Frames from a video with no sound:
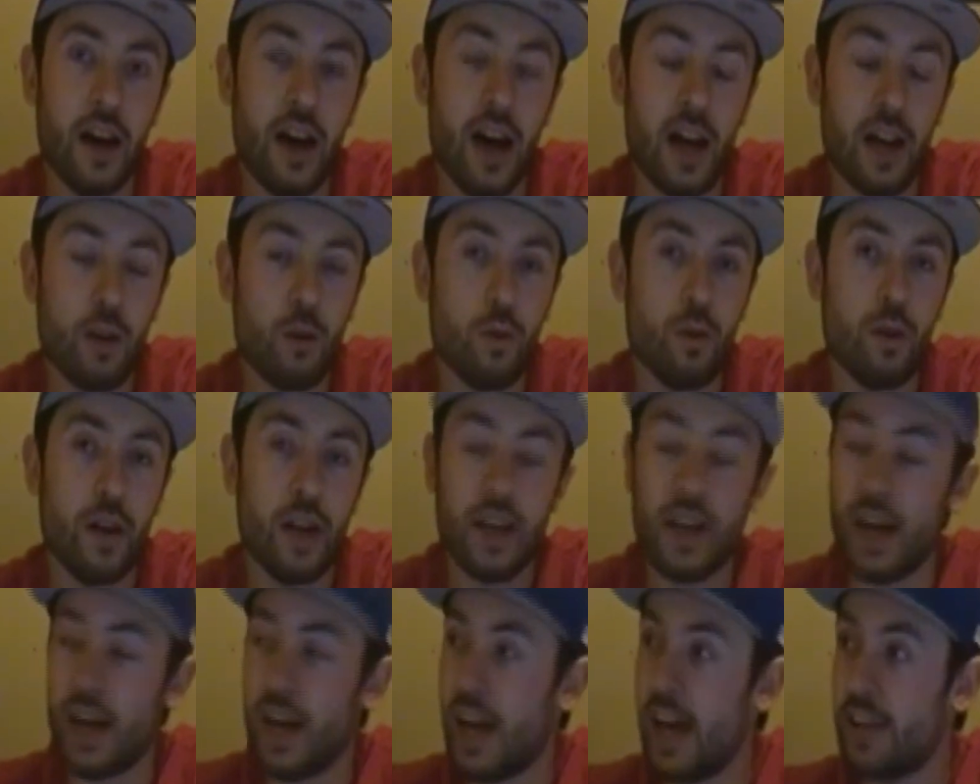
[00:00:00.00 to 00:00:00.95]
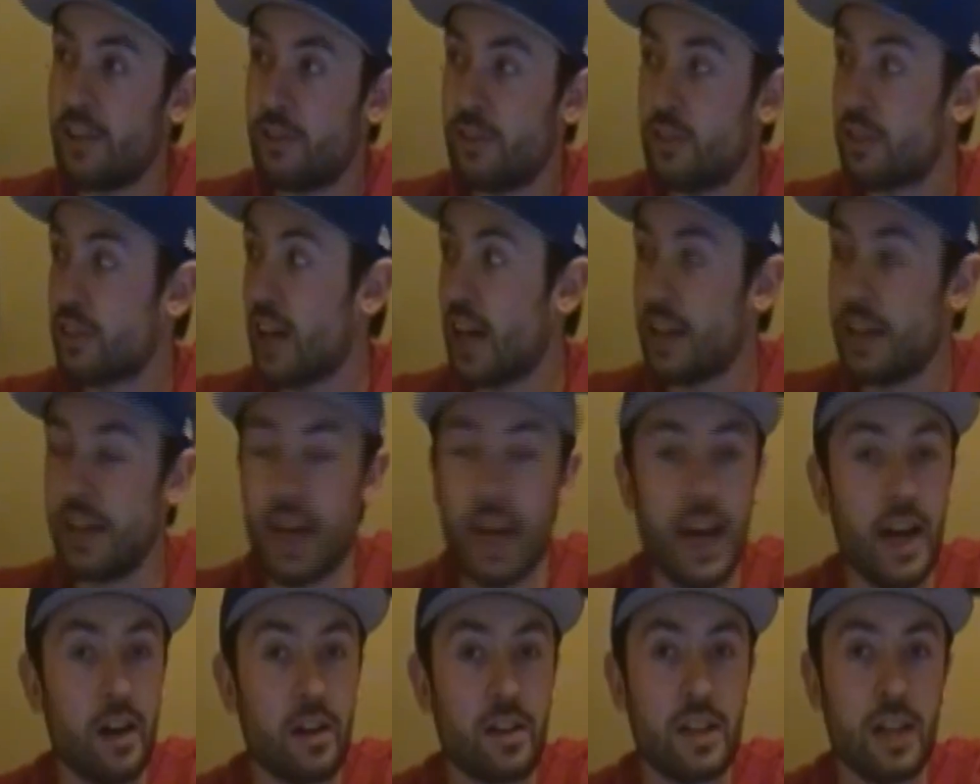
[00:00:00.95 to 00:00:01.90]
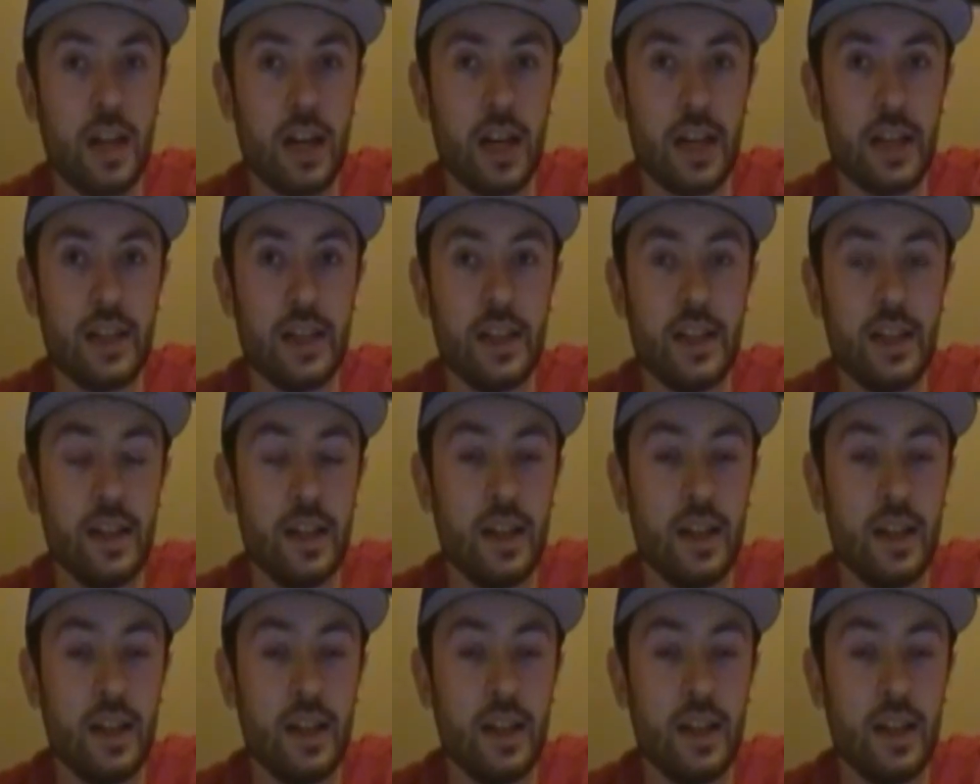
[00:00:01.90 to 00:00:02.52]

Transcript: I had just gotten a haircut,